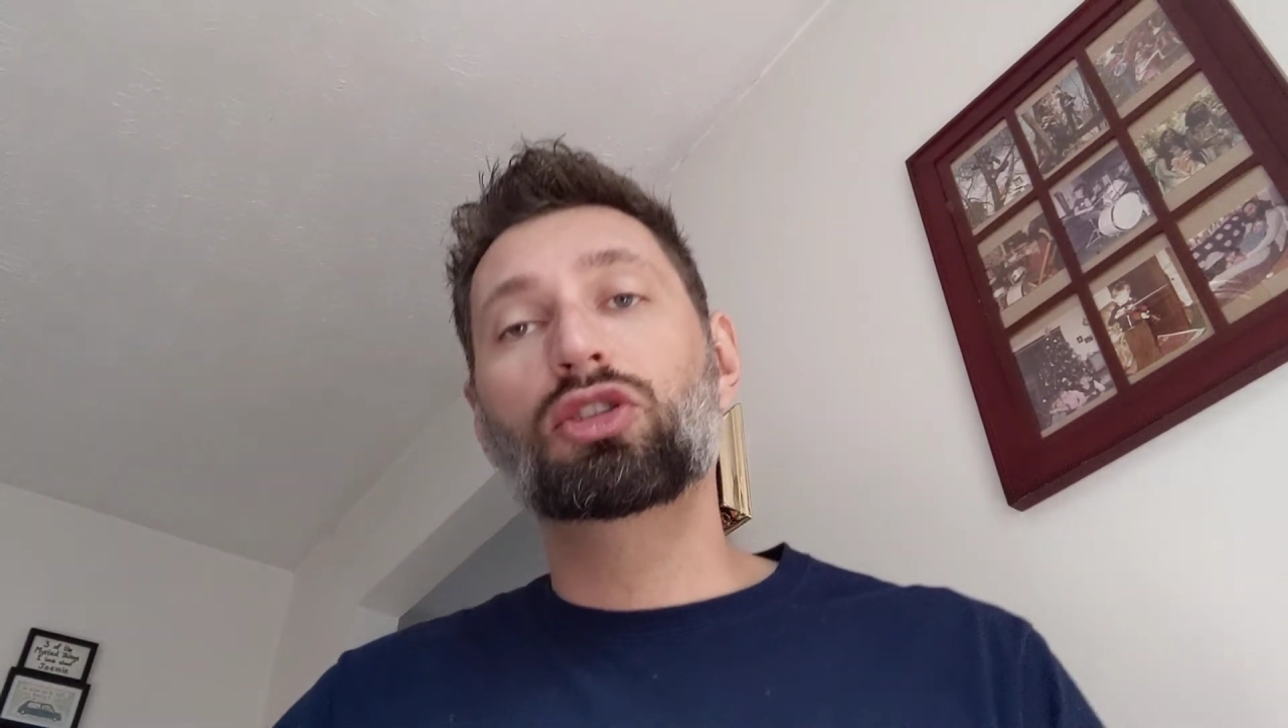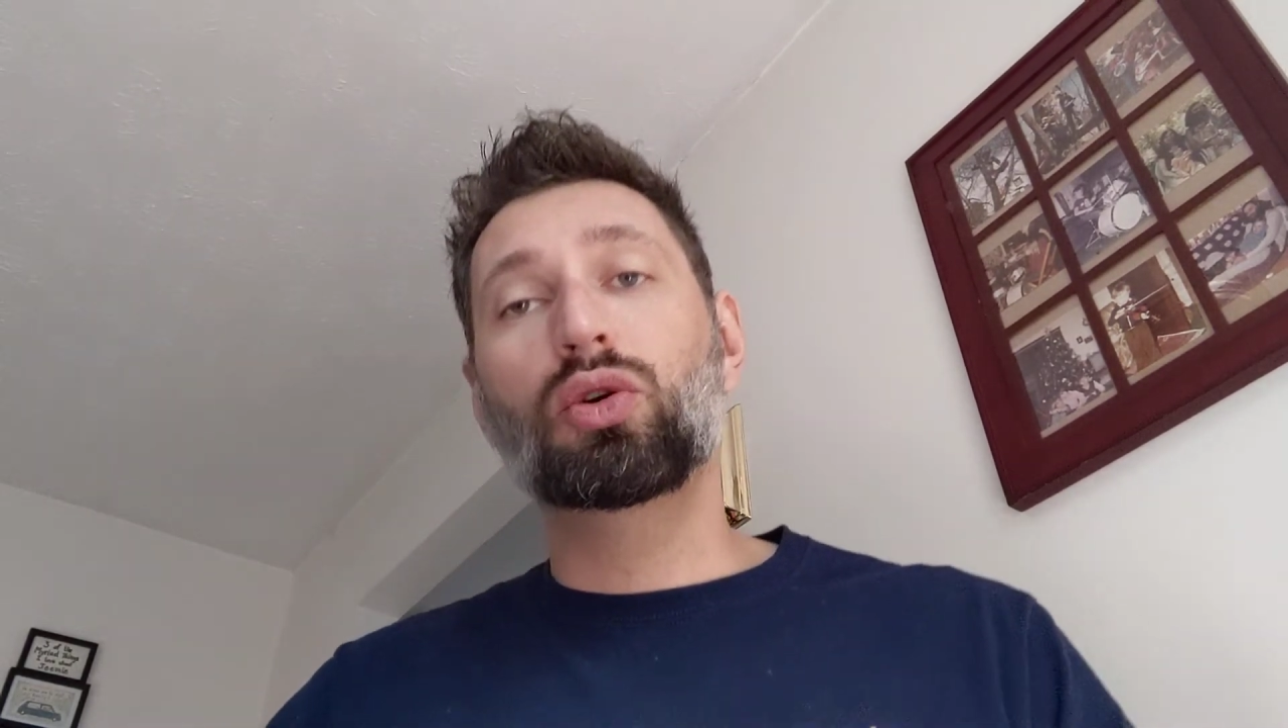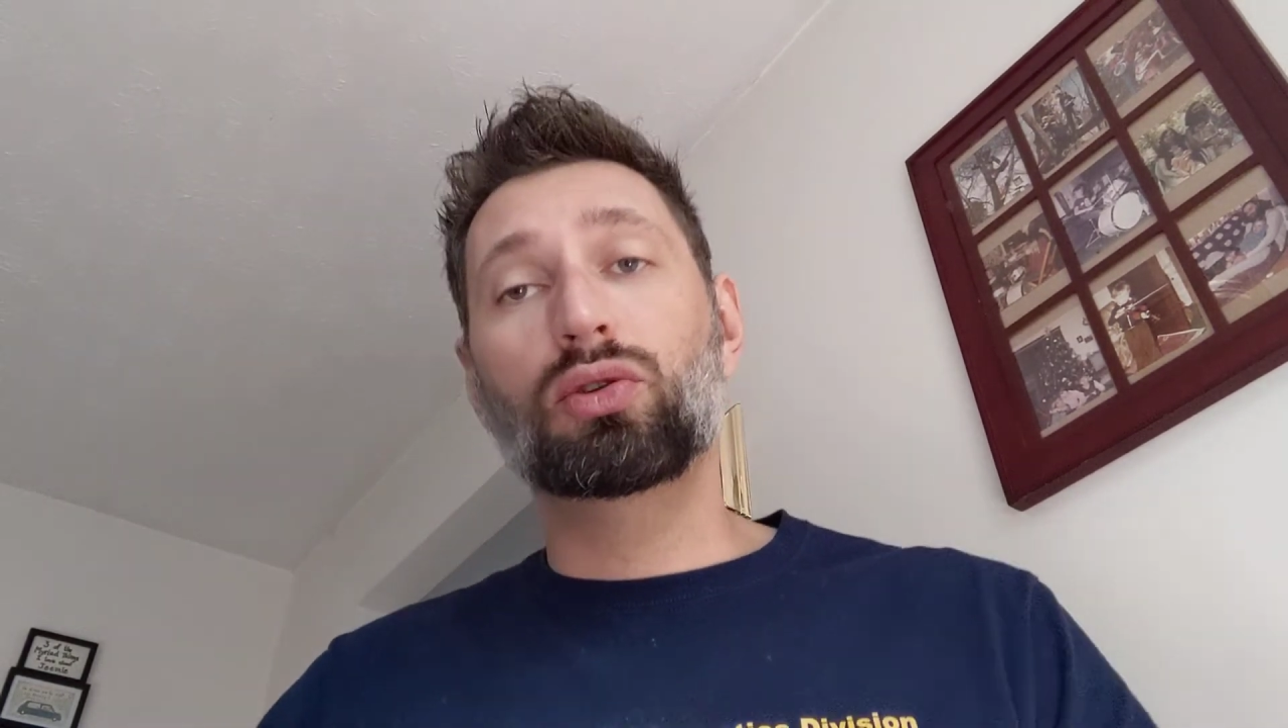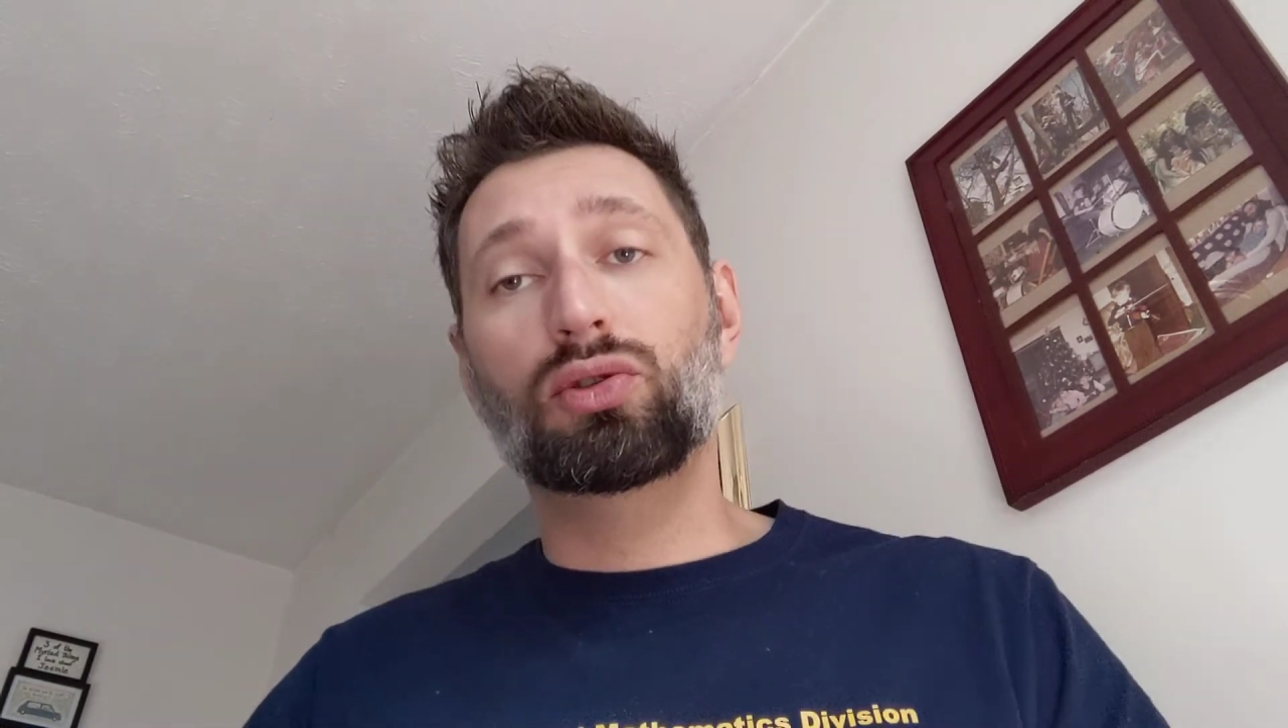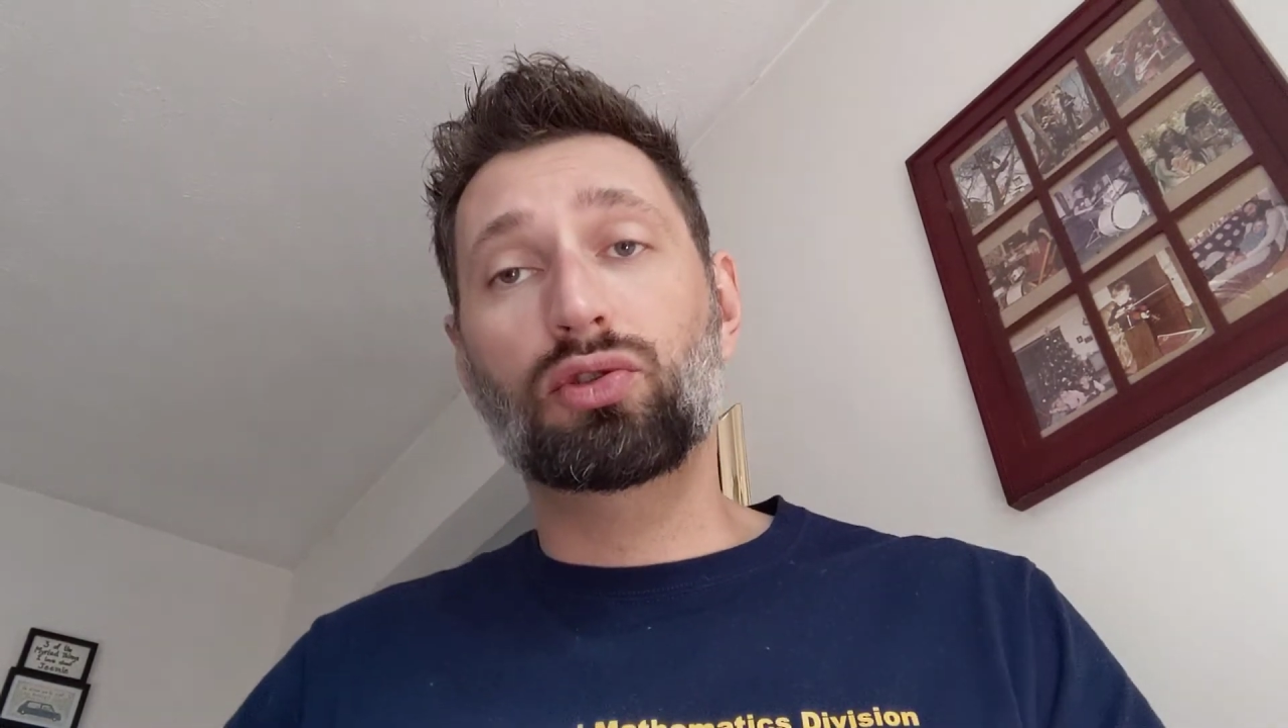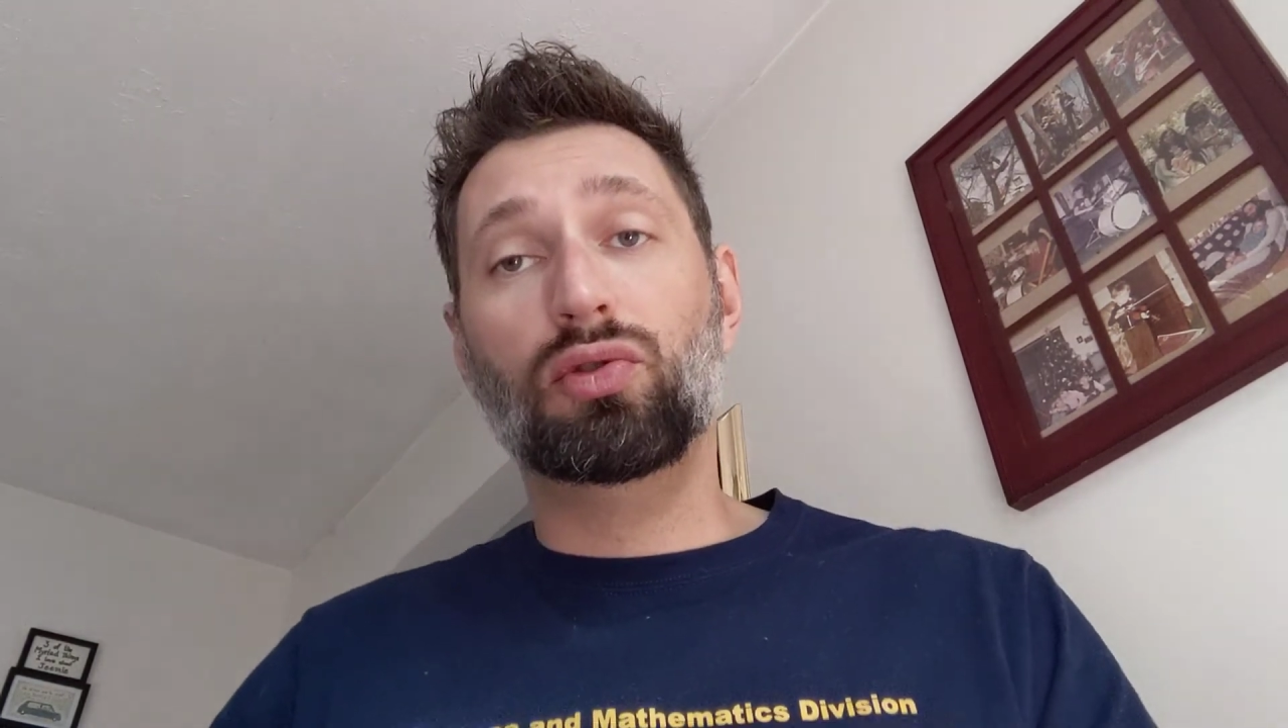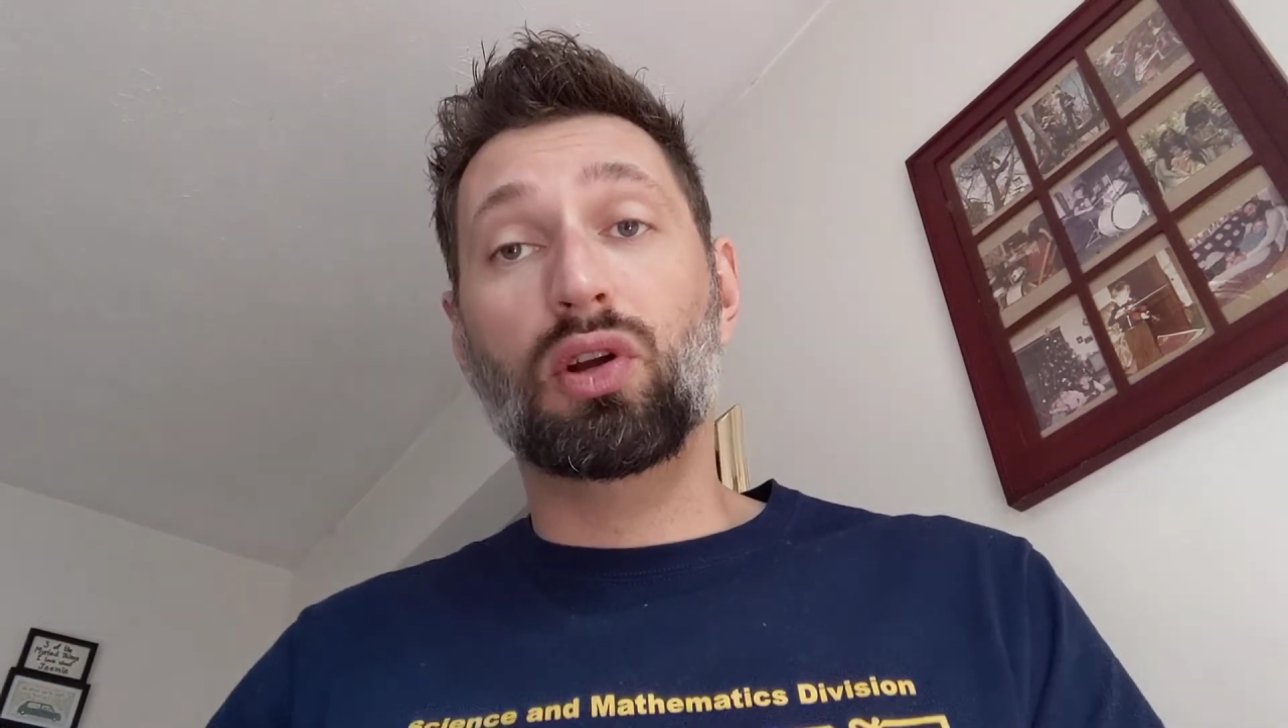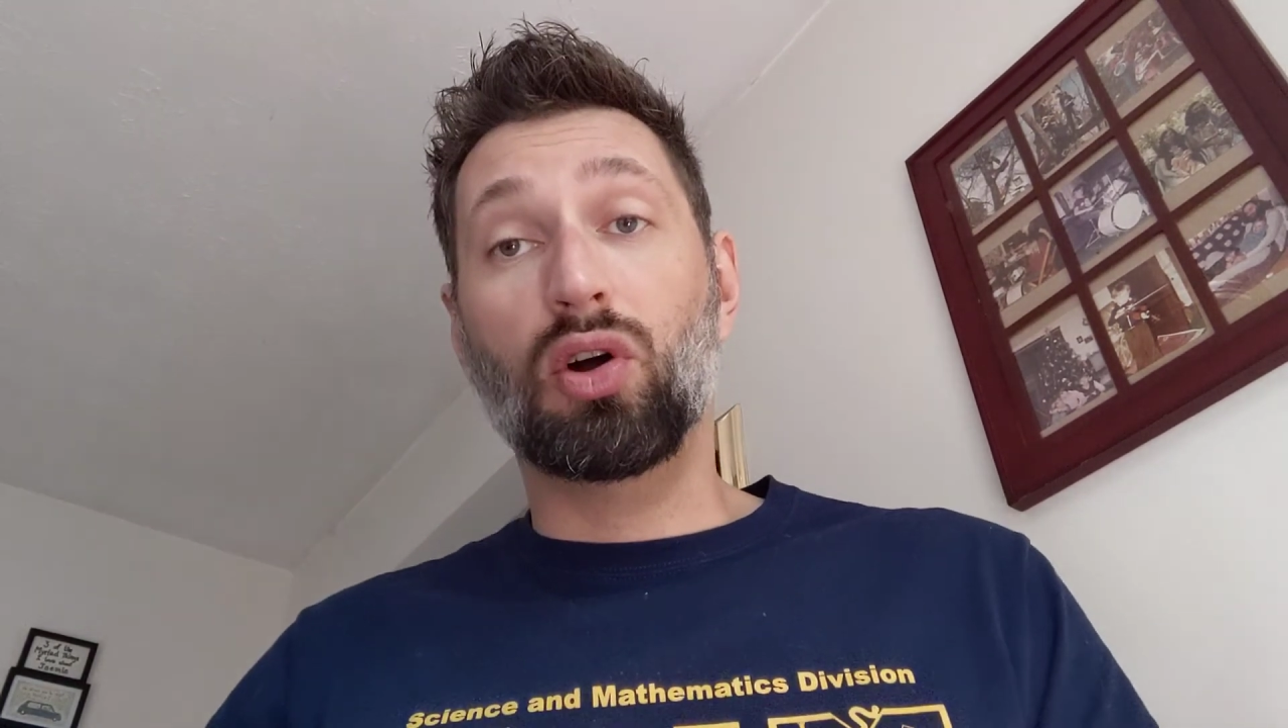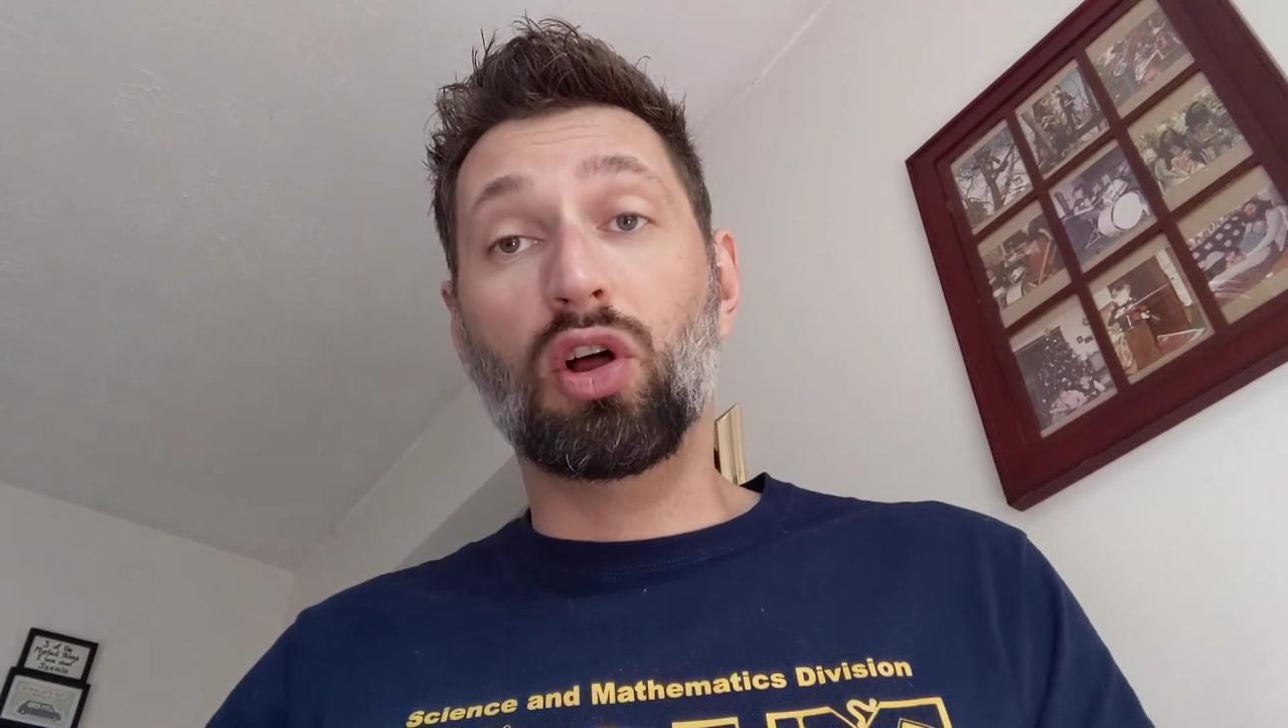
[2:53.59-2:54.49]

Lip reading: torsional strain